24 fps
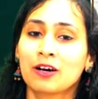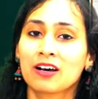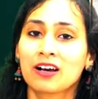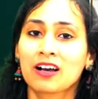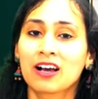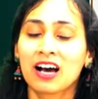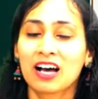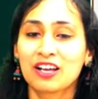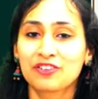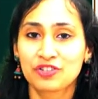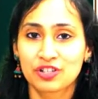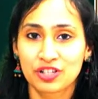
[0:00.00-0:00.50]

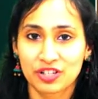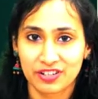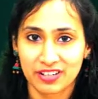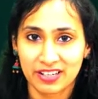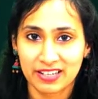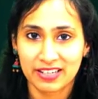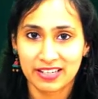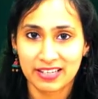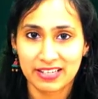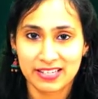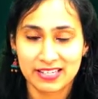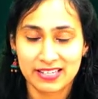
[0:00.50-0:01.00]
Kanji
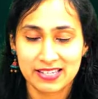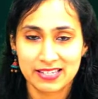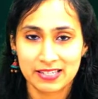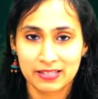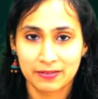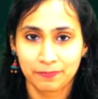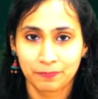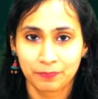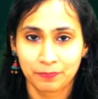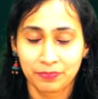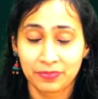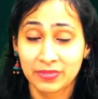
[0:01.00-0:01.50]
readings.
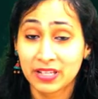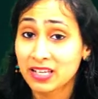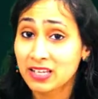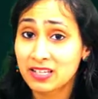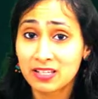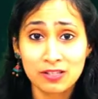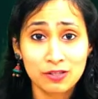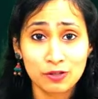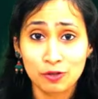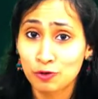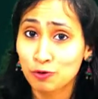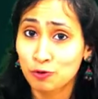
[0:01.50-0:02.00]
There
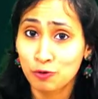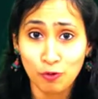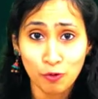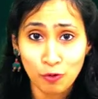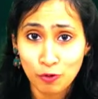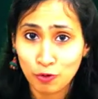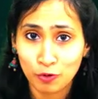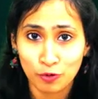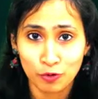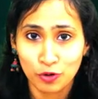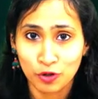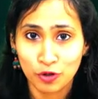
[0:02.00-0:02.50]
is
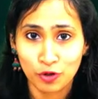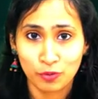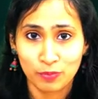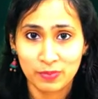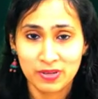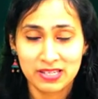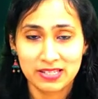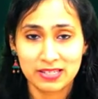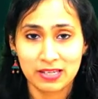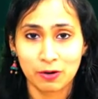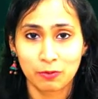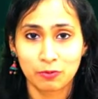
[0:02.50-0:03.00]
no
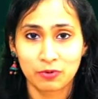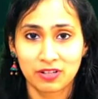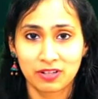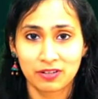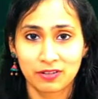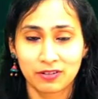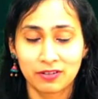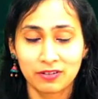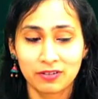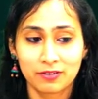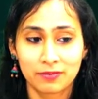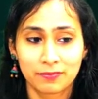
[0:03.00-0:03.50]
kunyomi sound
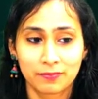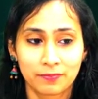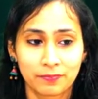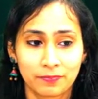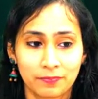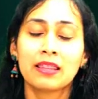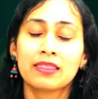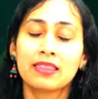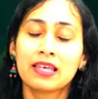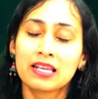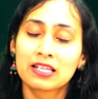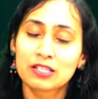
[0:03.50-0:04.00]
here.
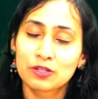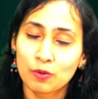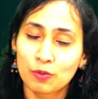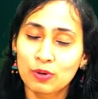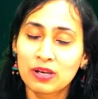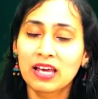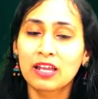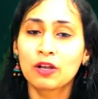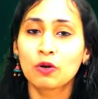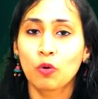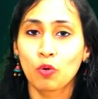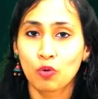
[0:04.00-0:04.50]
There is
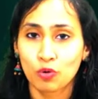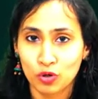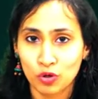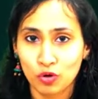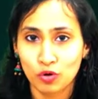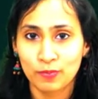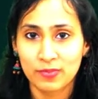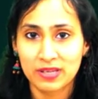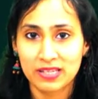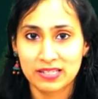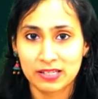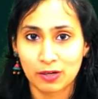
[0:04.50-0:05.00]
only an
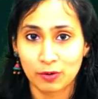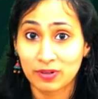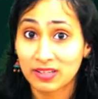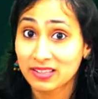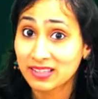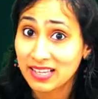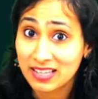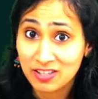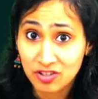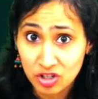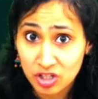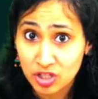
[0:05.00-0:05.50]
onyomi sound.
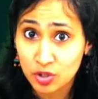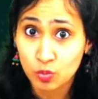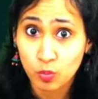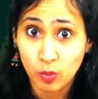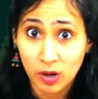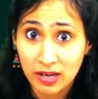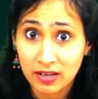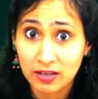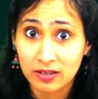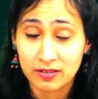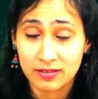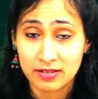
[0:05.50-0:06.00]
There's just
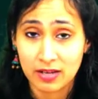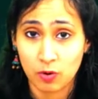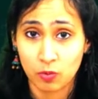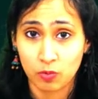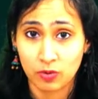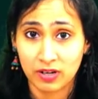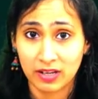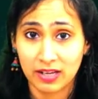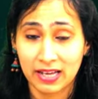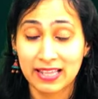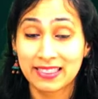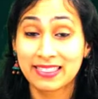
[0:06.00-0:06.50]
one sound,
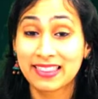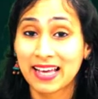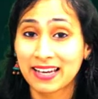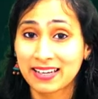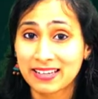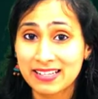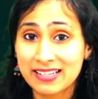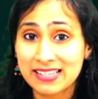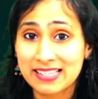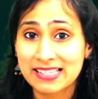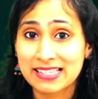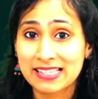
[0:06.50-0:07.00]
and that
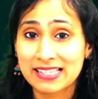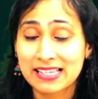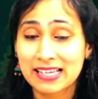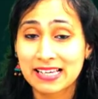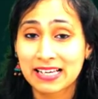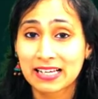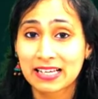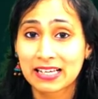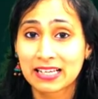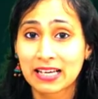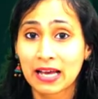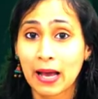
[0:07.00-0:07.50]
is
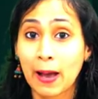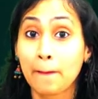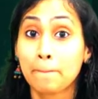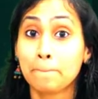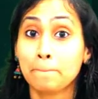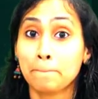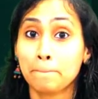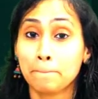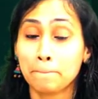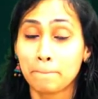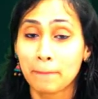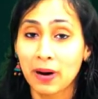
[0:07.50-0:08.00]

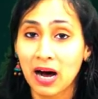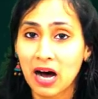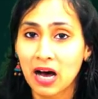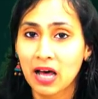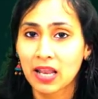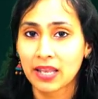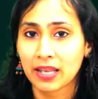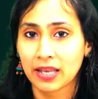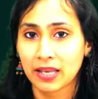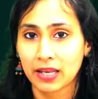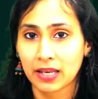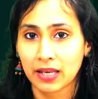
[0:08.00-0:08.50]

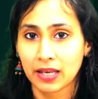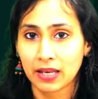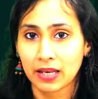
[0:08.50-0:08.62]
man.